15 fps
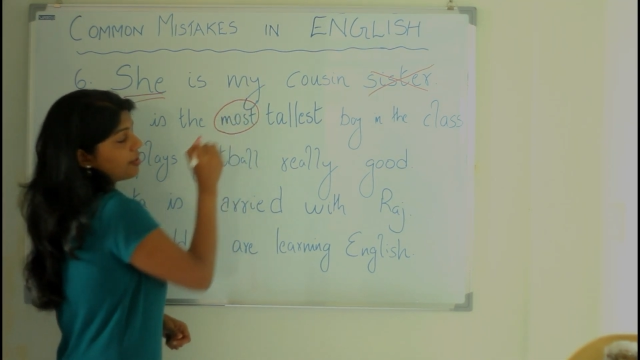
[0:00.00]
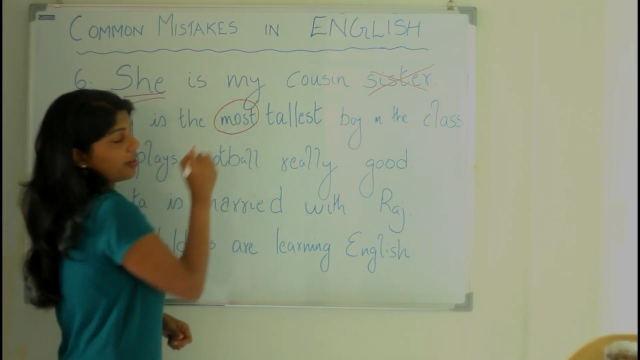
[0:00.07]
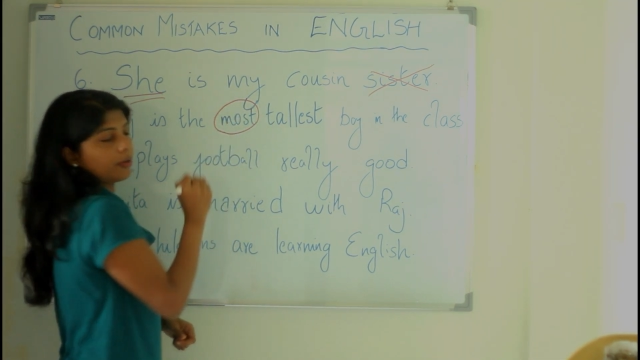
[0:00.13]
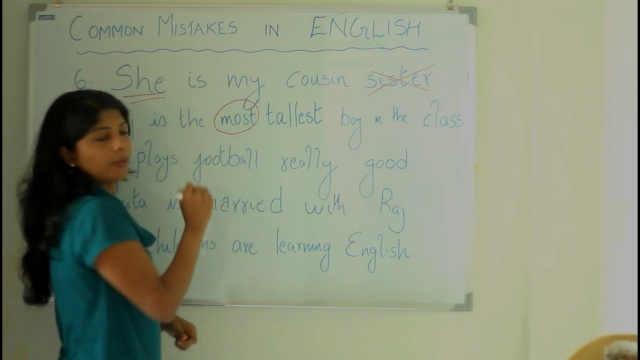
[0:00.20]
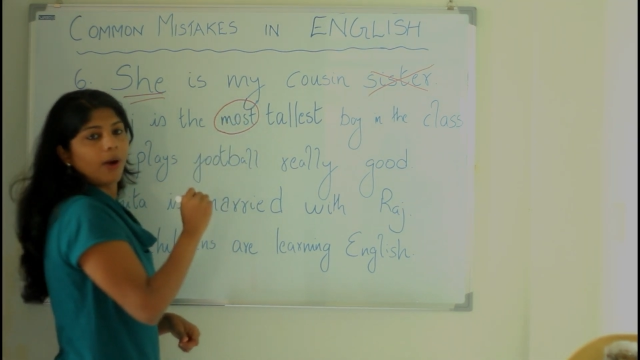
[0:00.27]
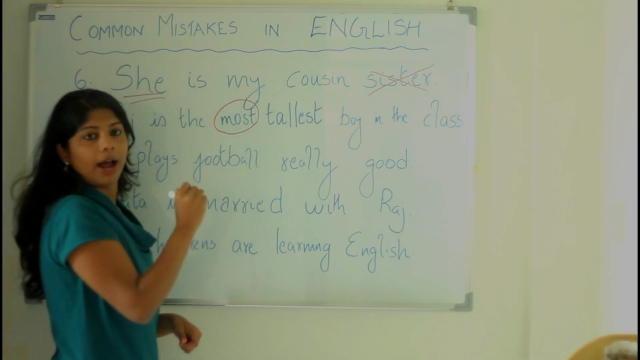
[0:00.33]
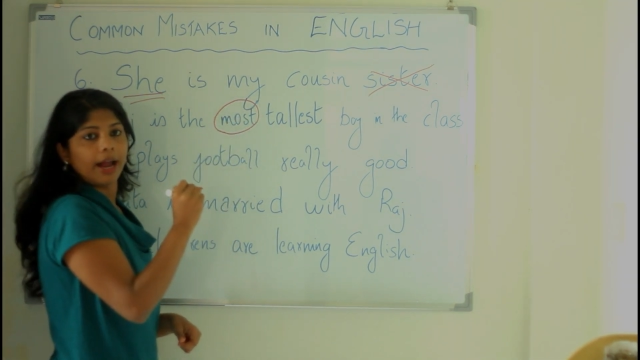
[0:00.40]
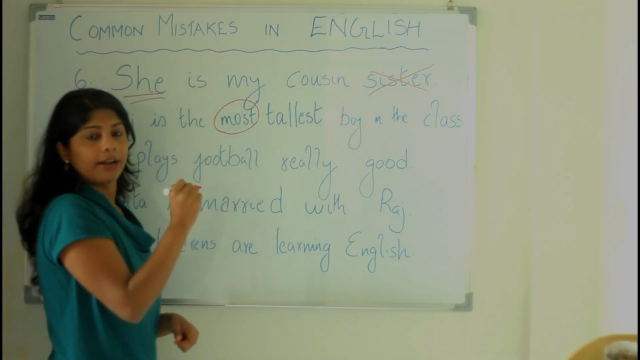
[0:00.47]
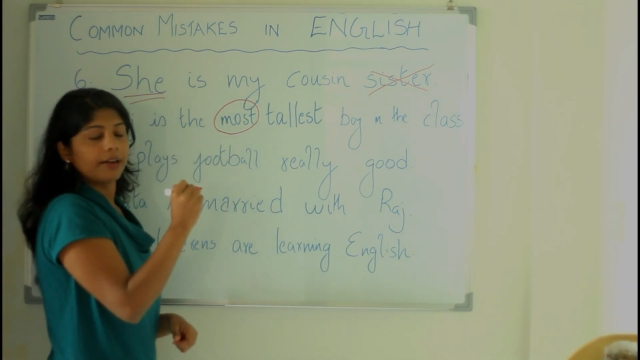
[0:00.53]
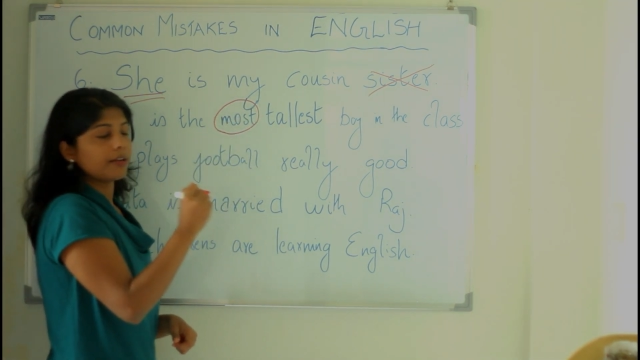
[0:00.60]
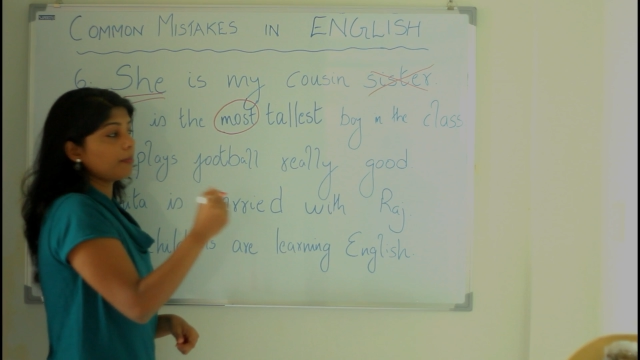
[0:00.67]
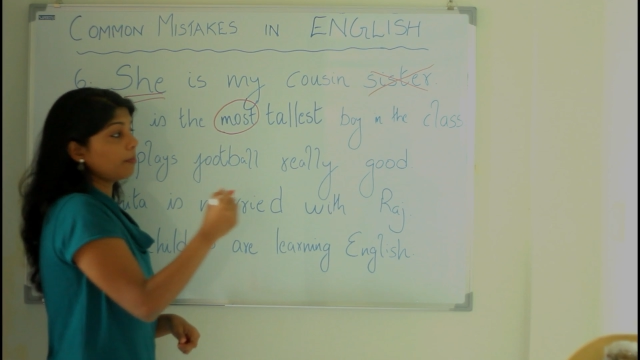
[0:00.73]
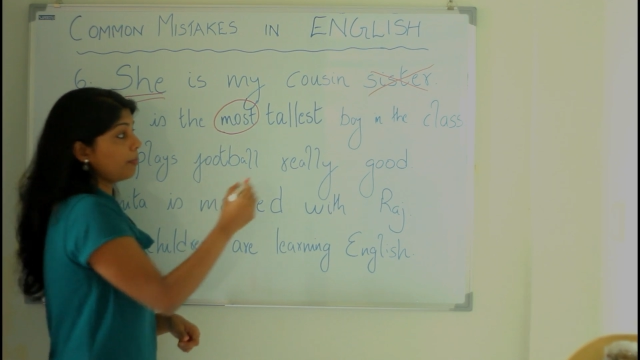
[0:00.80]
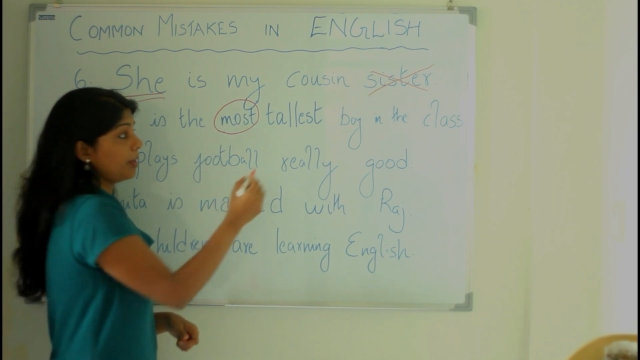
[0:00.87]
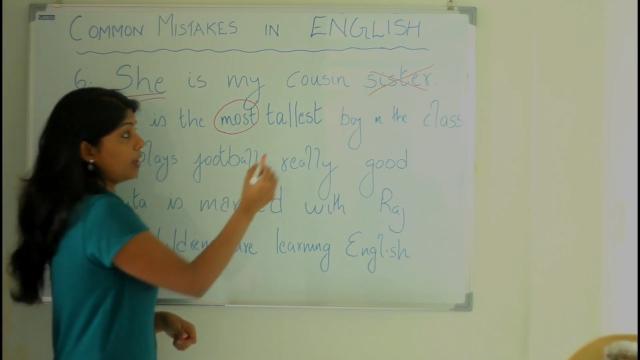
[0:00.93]
required
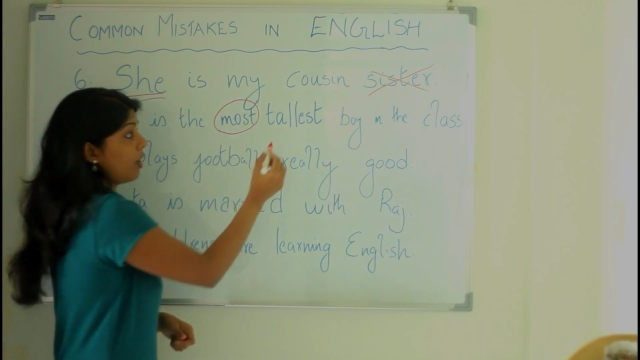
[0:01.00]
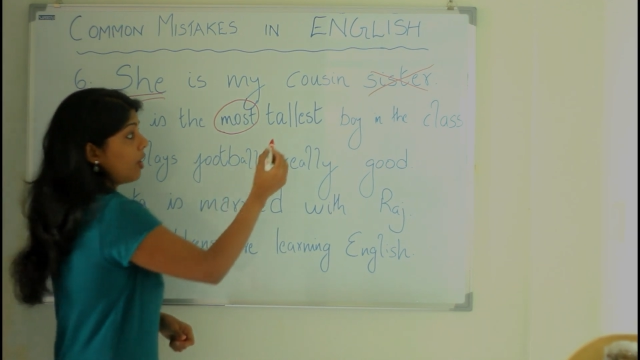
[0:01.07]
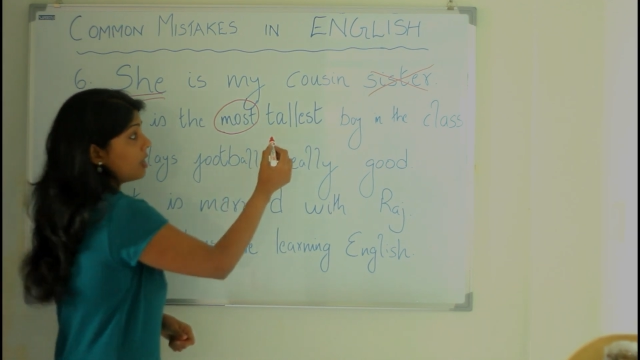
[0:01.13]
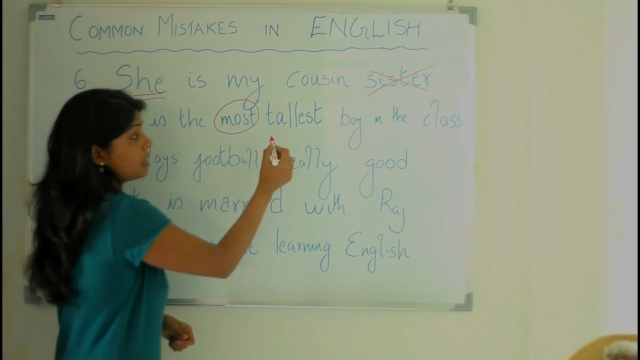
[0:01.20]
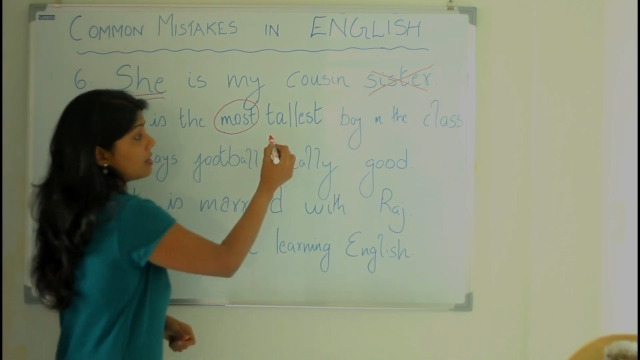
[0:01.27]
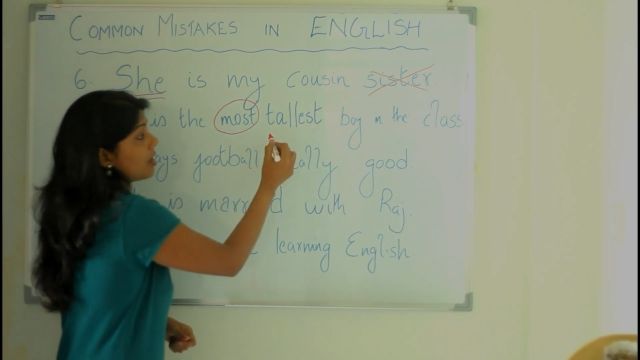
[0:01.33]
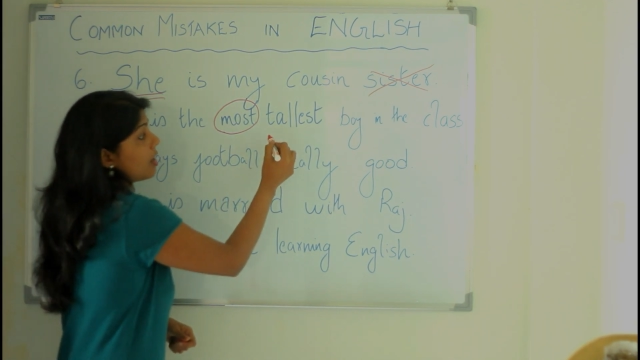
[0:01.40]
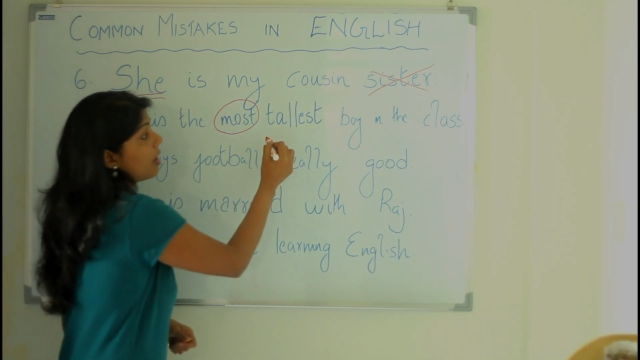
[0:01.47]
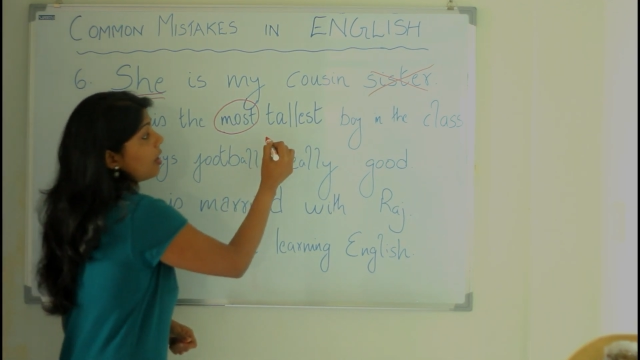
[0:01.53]
because